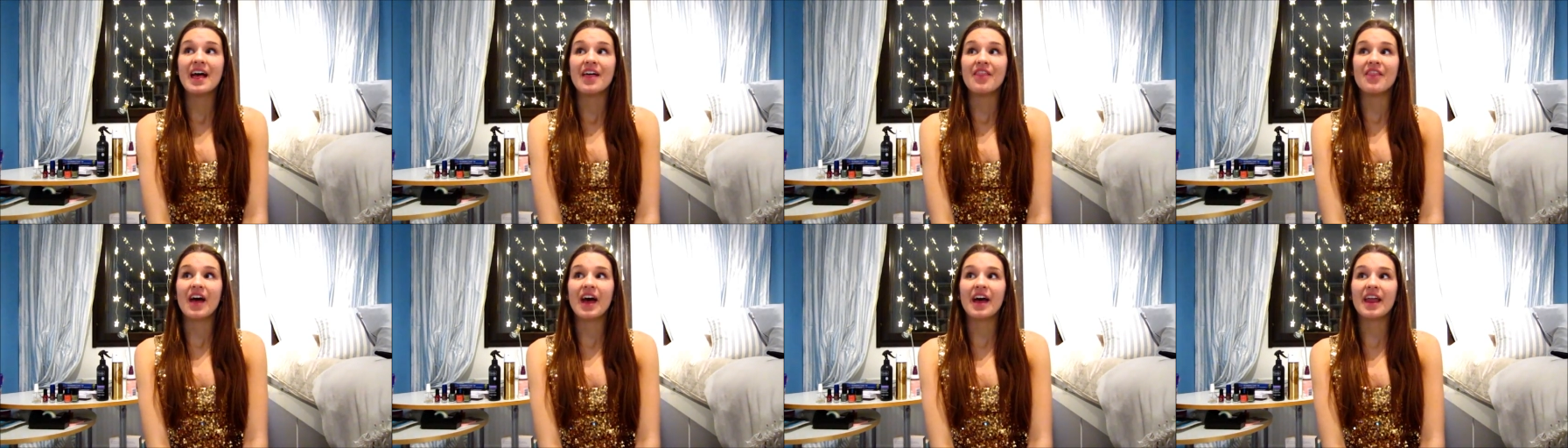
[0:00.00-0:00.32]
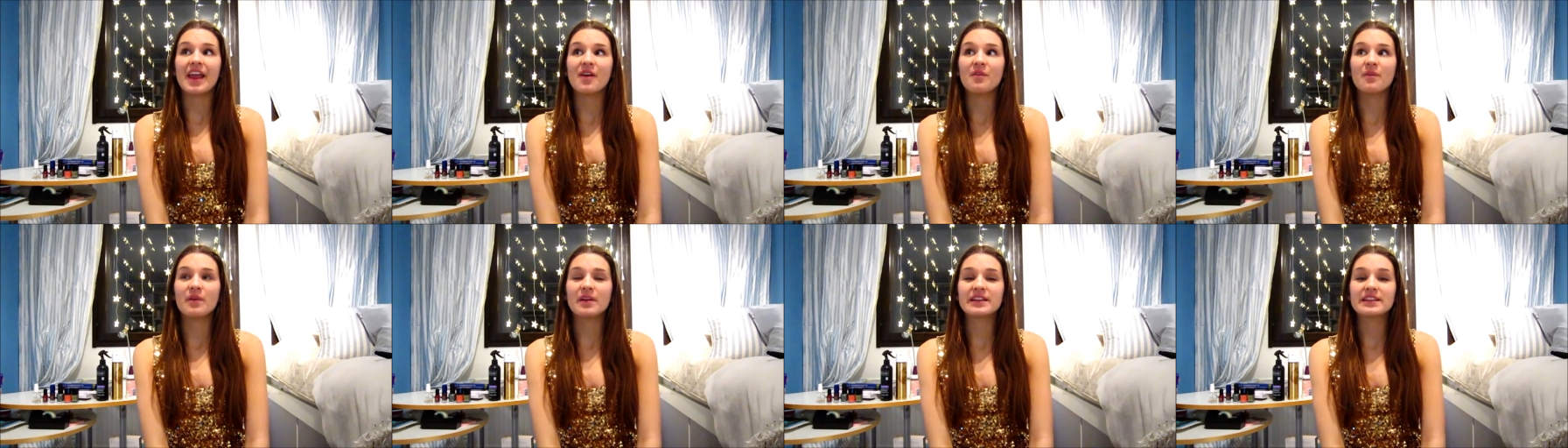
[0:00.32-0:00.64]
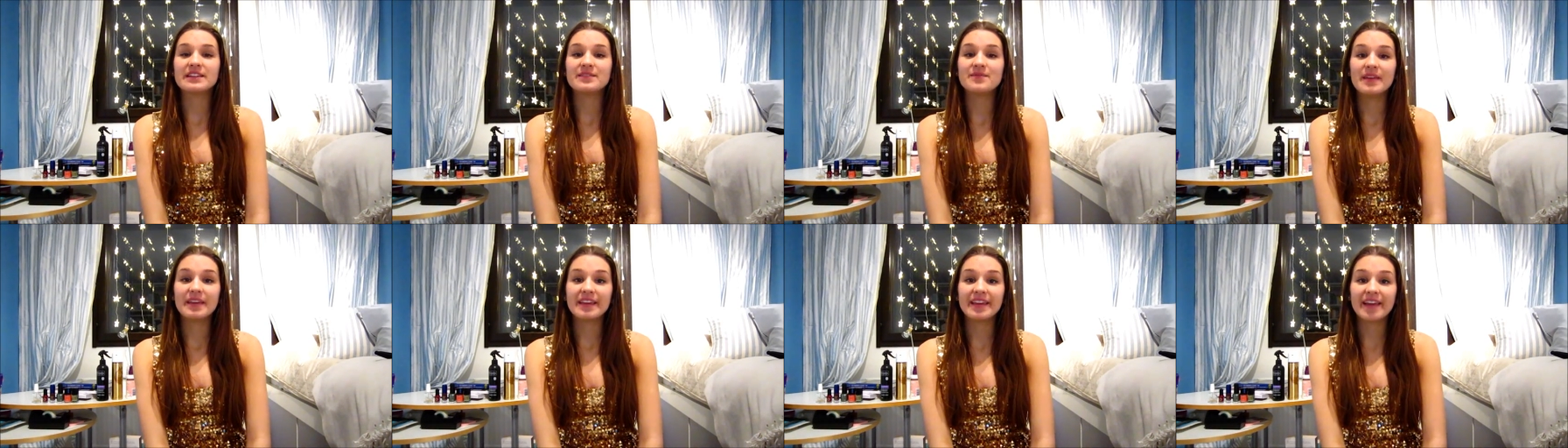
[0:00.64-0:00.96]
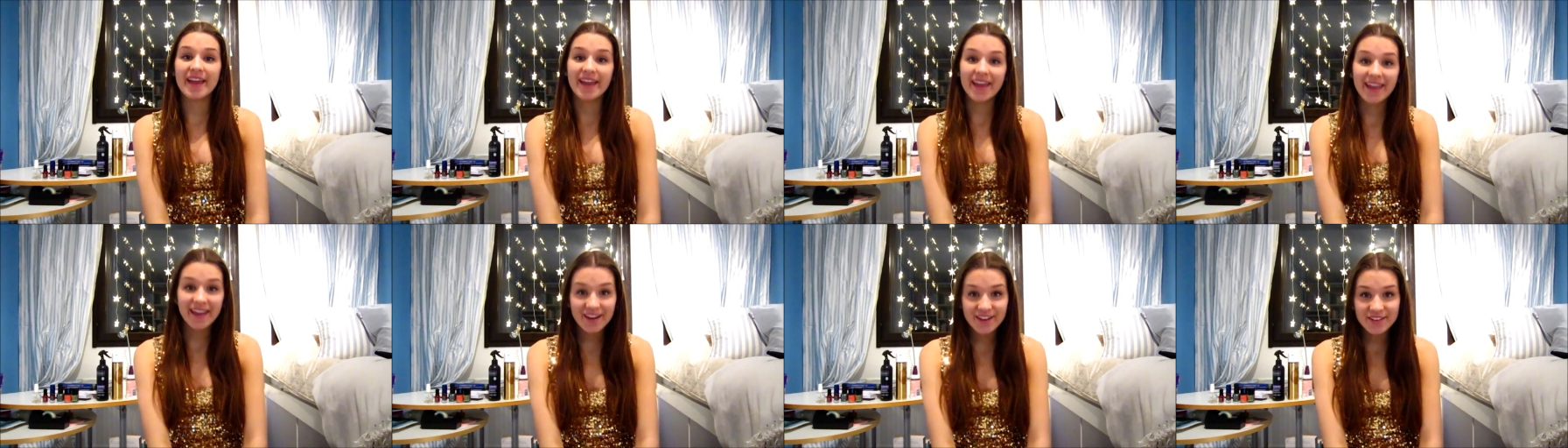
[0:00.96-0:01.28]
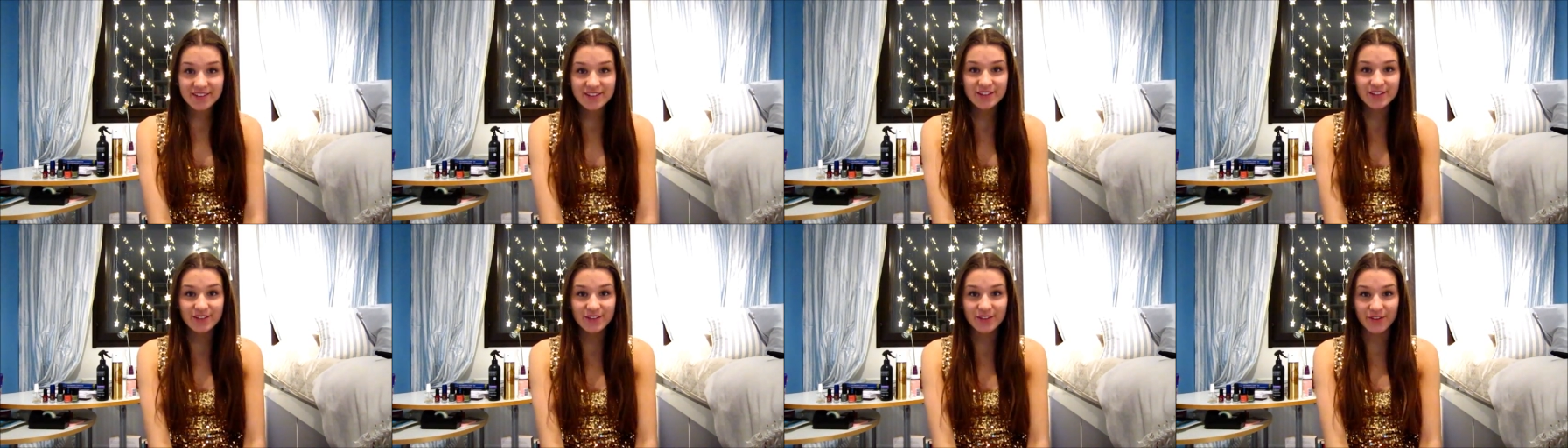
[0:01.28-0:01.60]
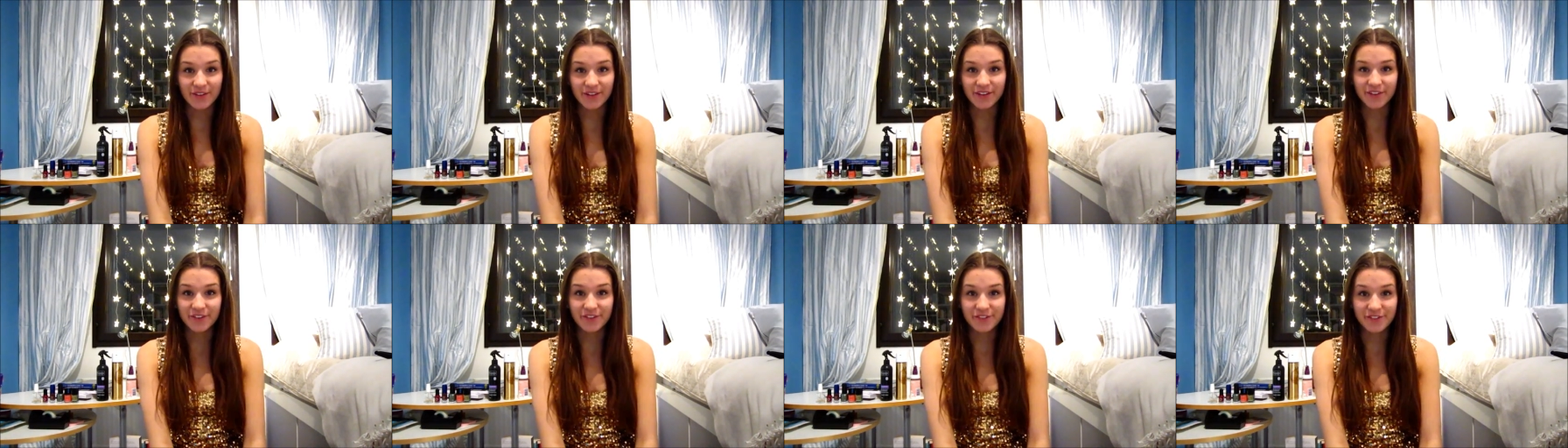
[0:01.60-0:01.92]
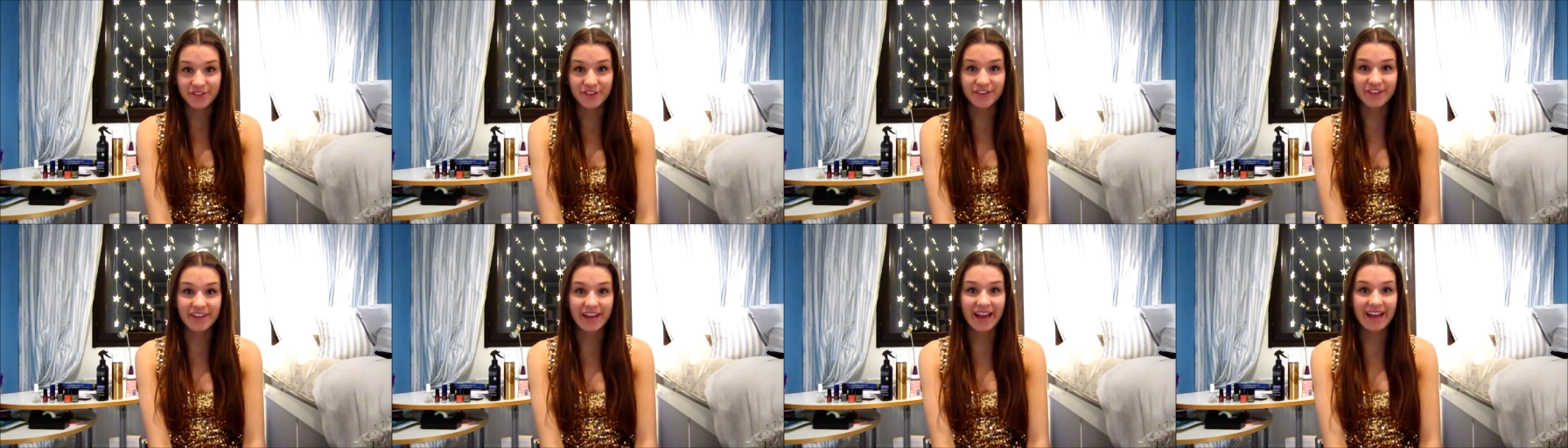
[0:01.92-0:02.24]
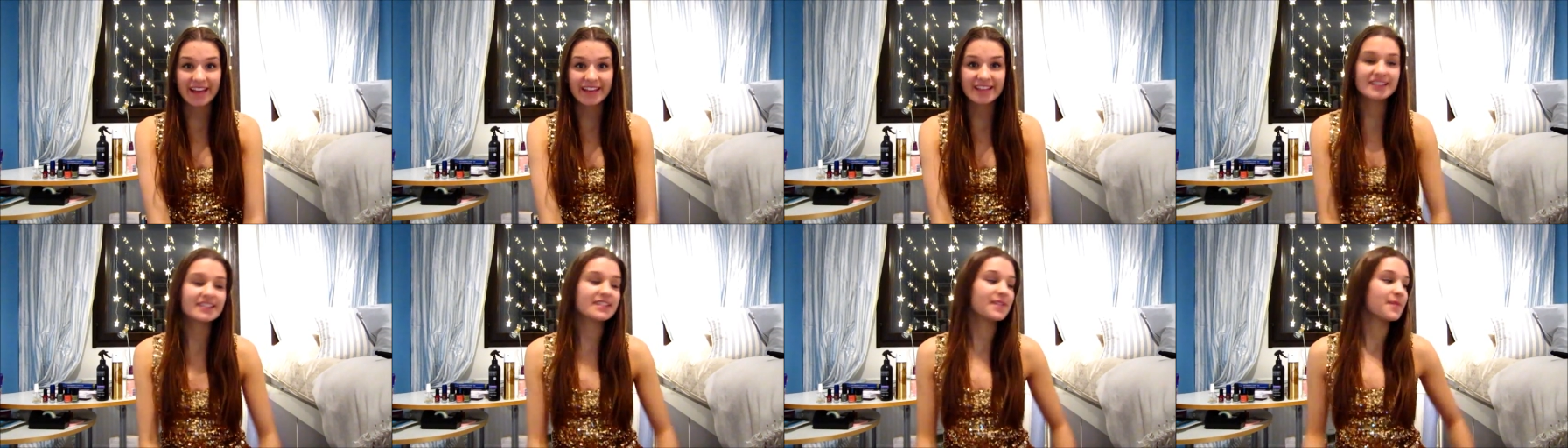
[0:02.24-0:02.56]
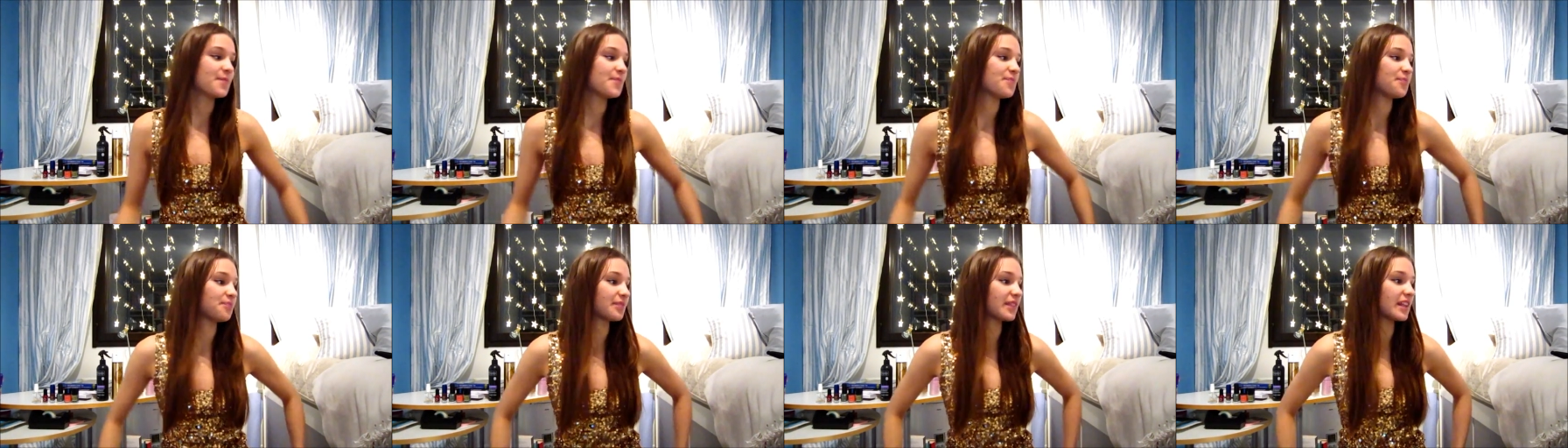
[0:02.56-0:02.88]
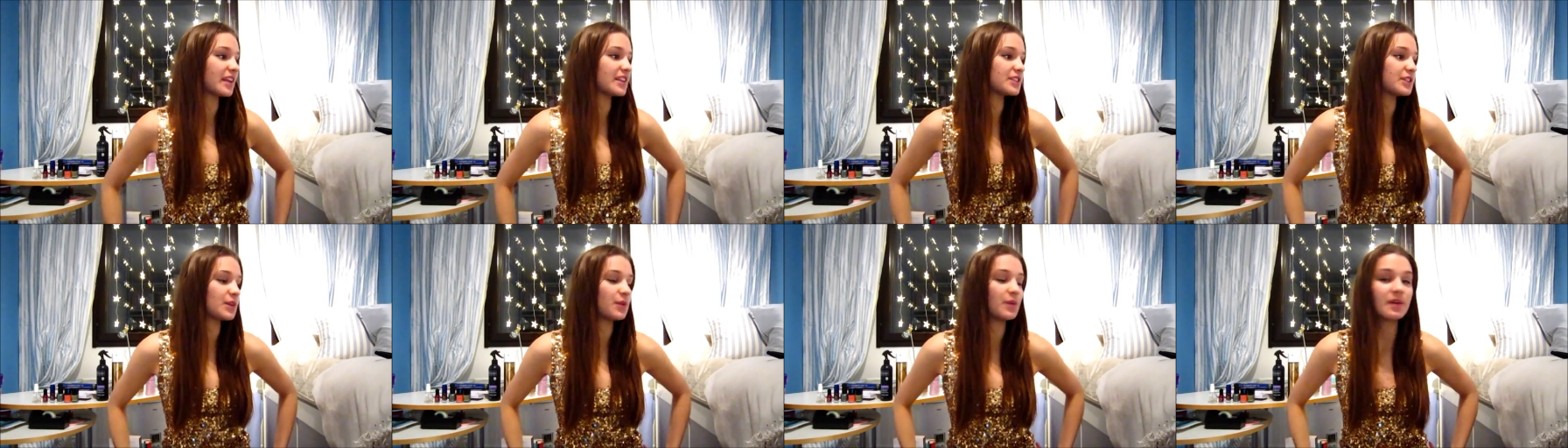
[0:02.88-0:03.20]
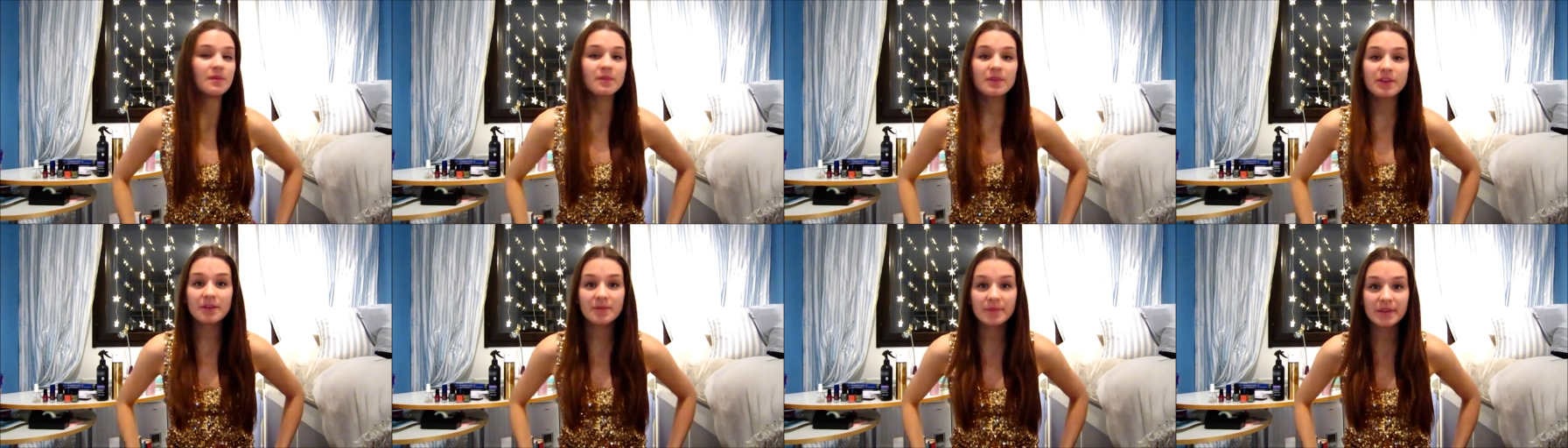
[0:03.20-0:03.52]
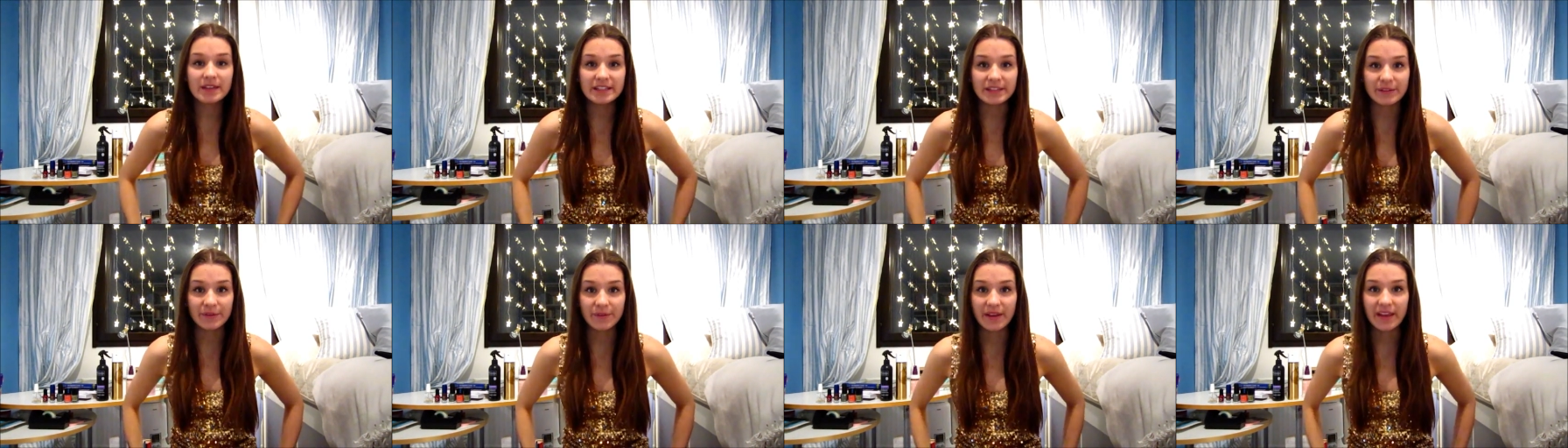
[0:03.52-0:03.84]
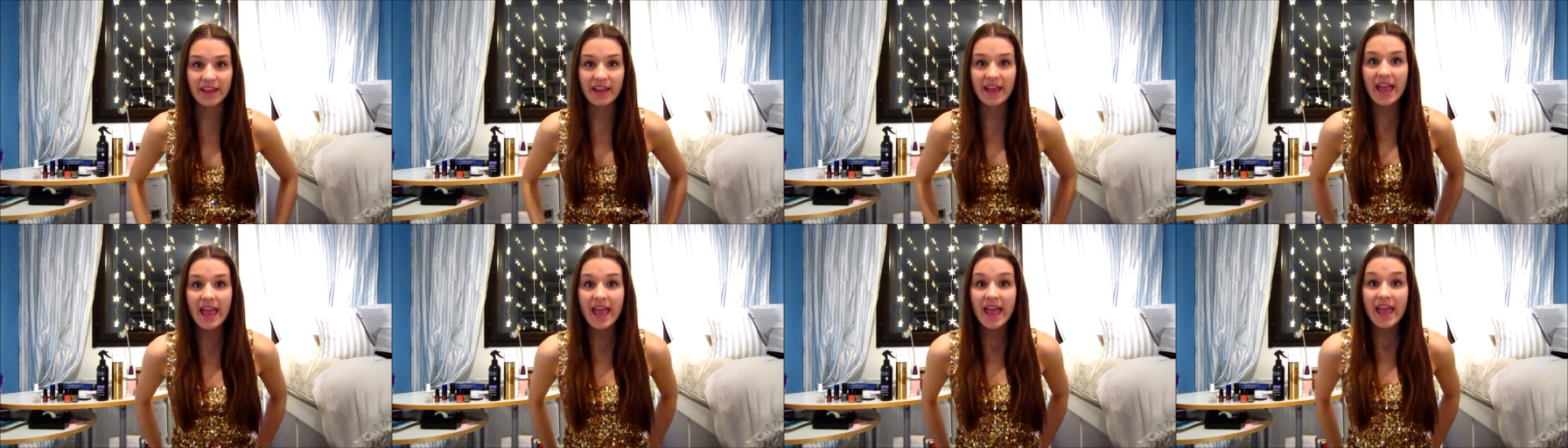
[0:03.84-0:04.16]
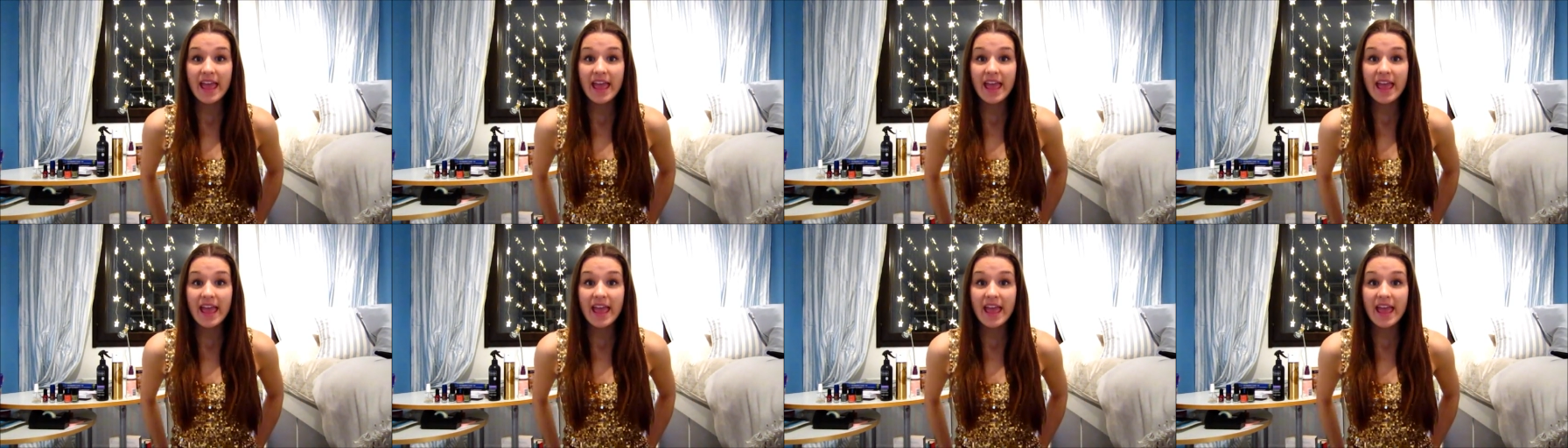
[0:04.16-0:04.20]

that I wanted to make a hair tutorial for you guys. So what I'm going to be doing